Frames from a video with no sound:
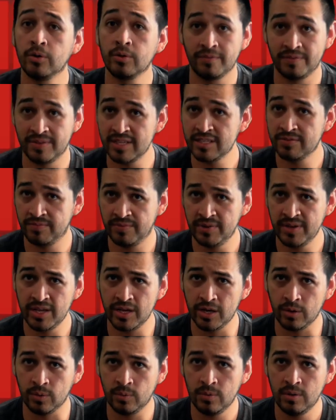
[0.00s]
of this
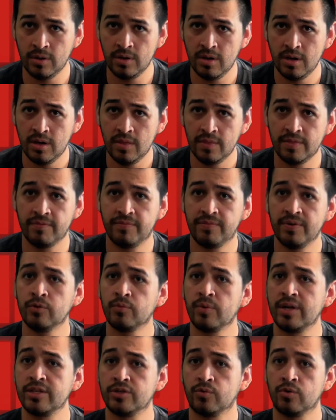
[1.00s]
video, the
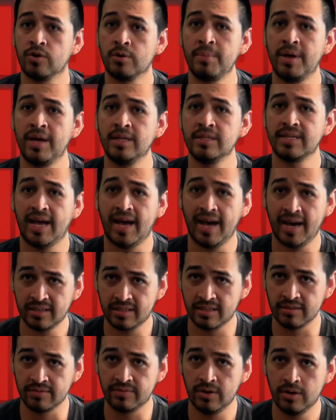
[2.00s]
fundraiser remains
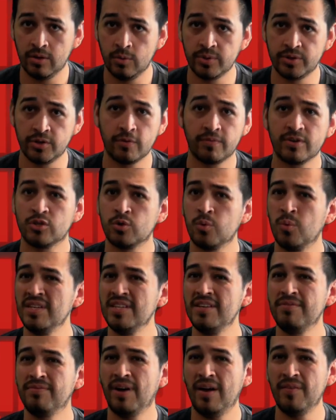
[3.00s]
active with over
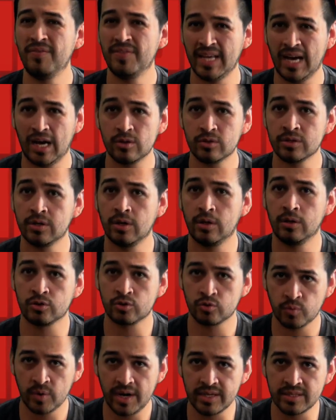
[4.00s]

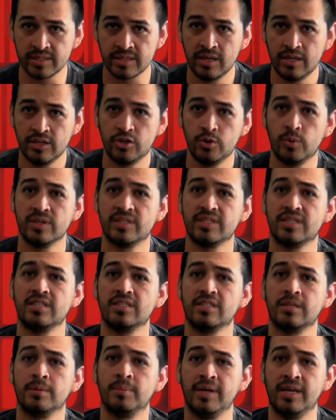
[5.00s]
$25,000 raised to
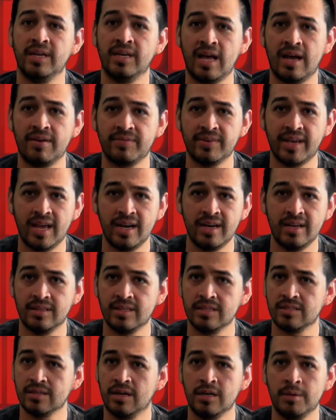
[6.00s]
assist them in navigating
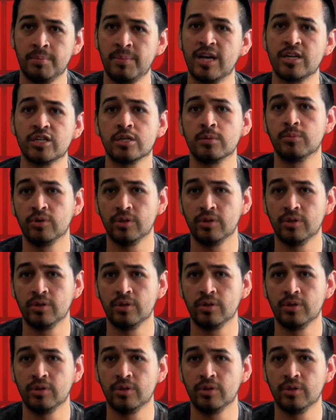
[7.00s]
this unimaginable